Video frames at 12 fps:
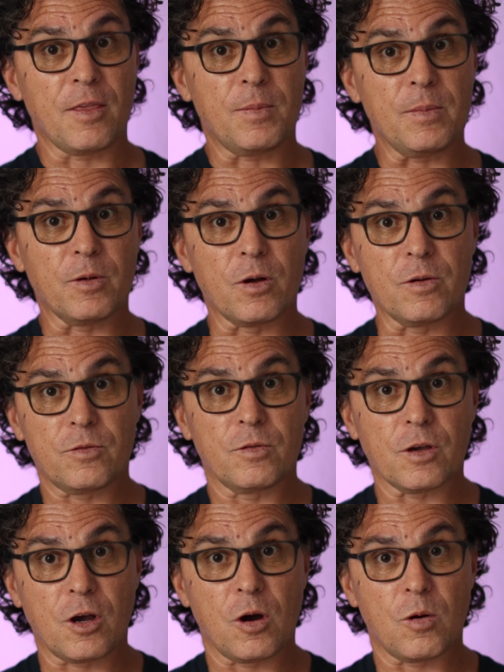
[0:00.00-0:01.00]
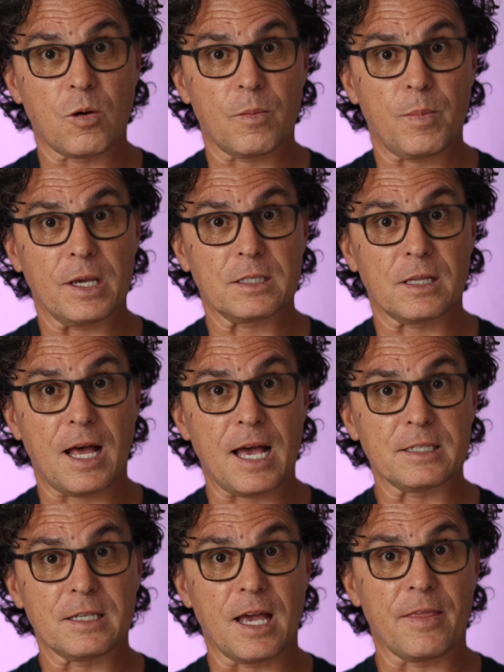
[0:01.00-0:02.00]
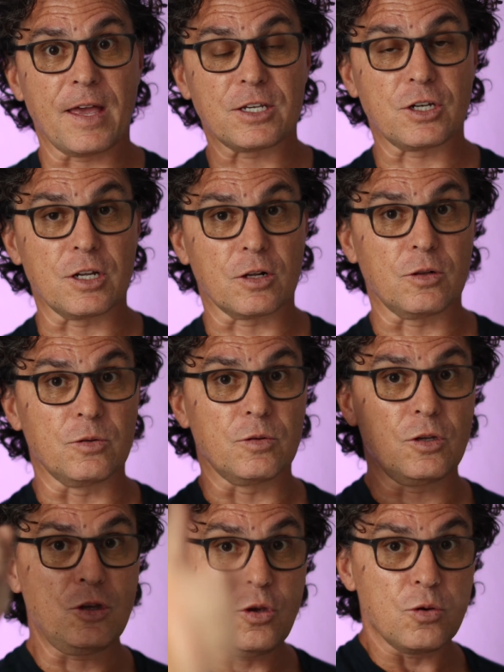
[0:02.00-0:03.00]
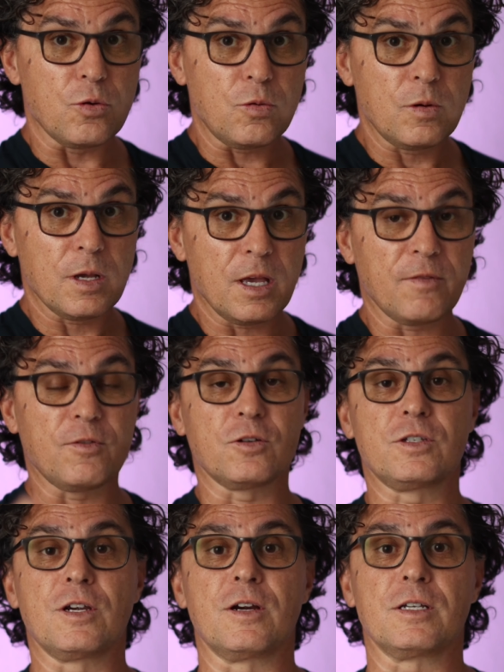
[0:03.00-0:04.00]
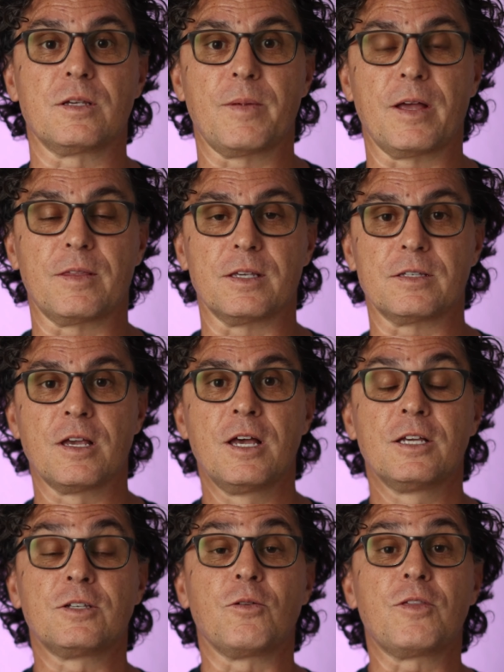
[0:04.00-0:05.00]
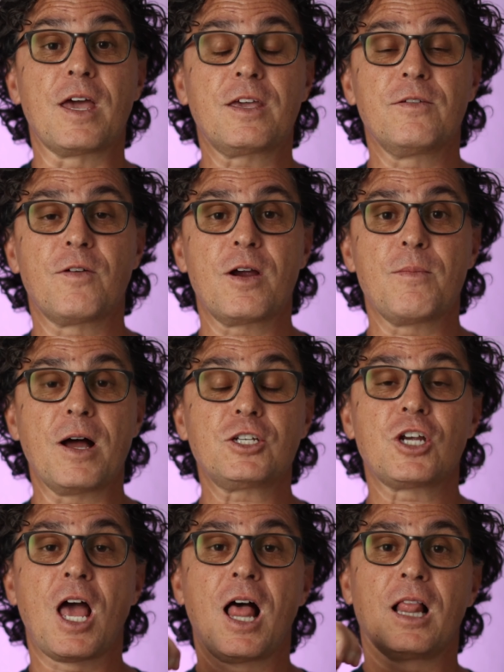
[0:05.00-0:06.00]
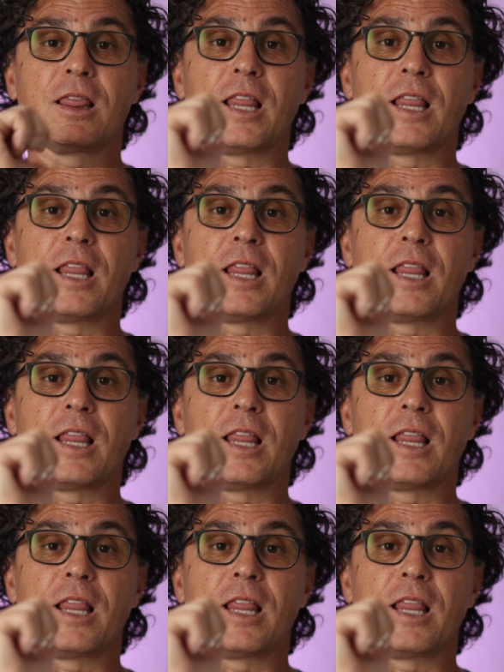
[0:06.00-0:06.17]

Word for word: and the people going through the cohort-based class, and that should include you if you're serious about this. So thank you very much.